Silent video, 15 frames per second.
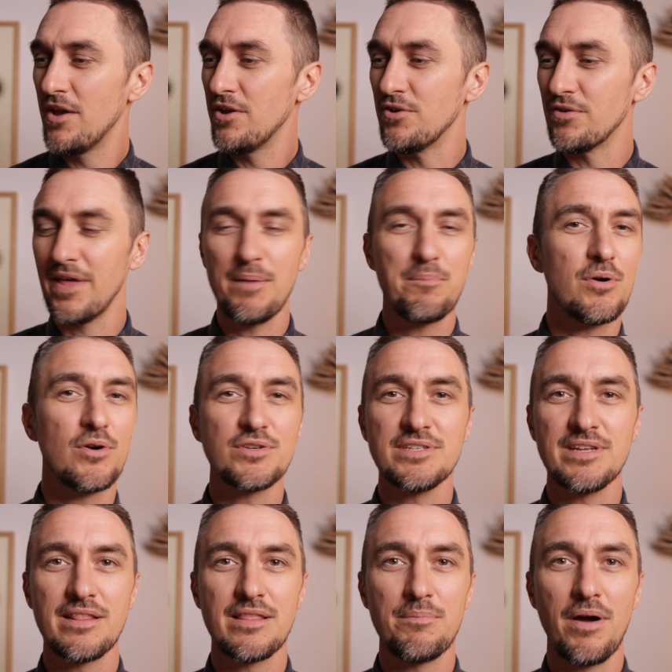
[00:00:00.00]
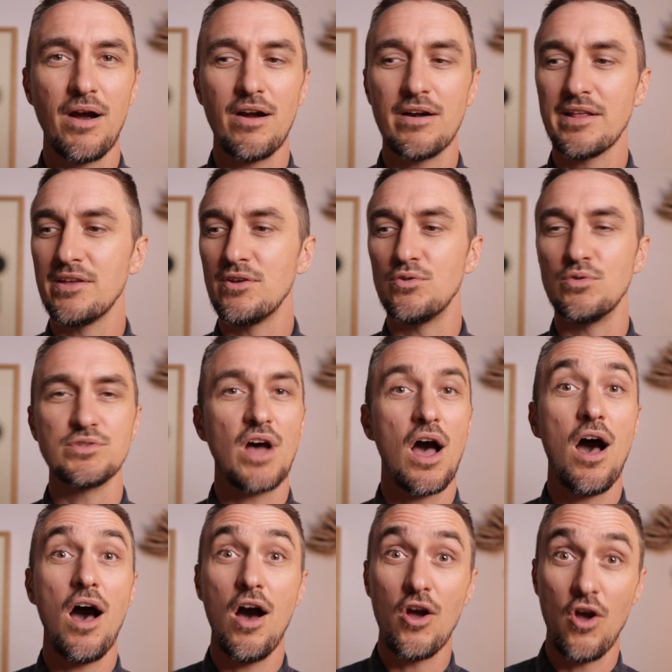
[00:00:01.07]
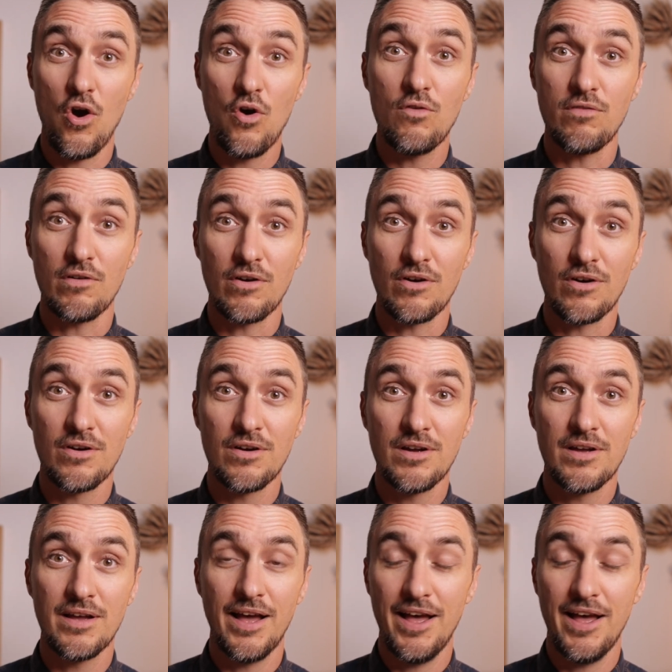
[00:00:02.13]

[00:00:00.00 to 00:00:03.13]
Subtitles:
you're that person at the party who's hungover